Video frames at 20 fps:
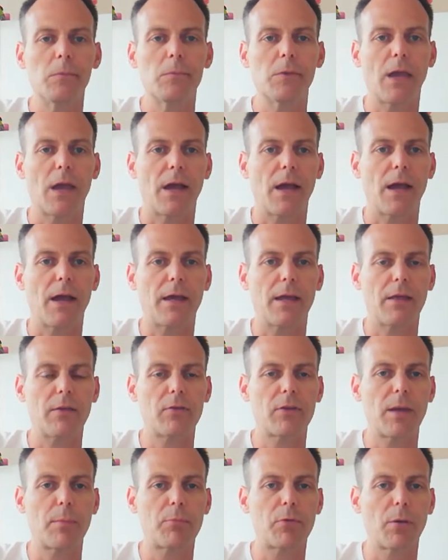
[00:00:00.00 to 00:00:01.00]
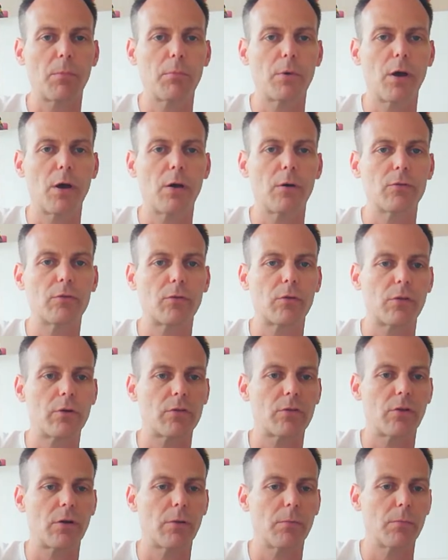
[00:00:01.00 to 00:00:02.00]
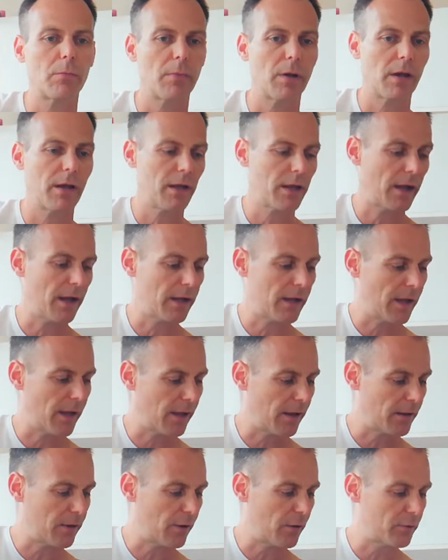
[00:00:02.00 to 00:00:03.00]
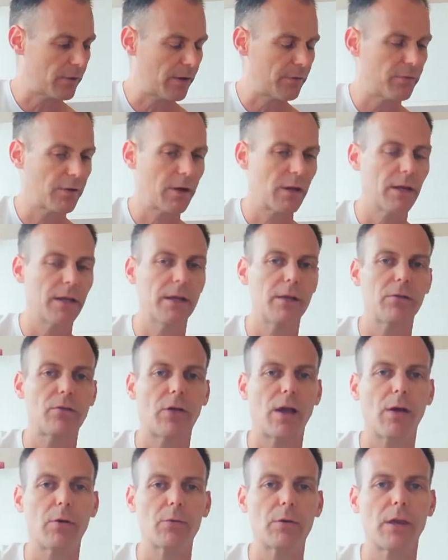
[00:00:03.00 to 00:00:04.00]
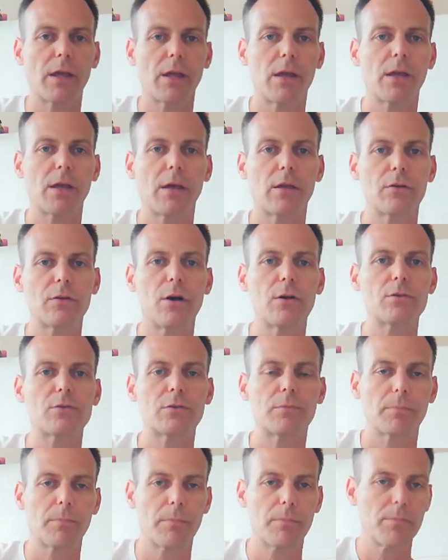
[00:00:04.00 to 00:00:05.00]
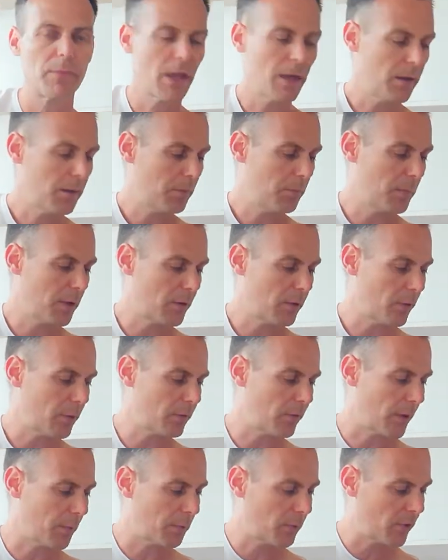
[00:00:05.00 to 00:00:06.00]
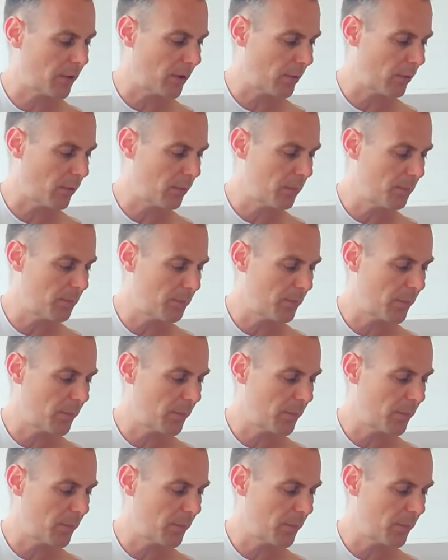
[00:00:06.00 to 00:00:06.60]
yeah, I skip some notes or some, I don't have a clean sounding note because I'm still,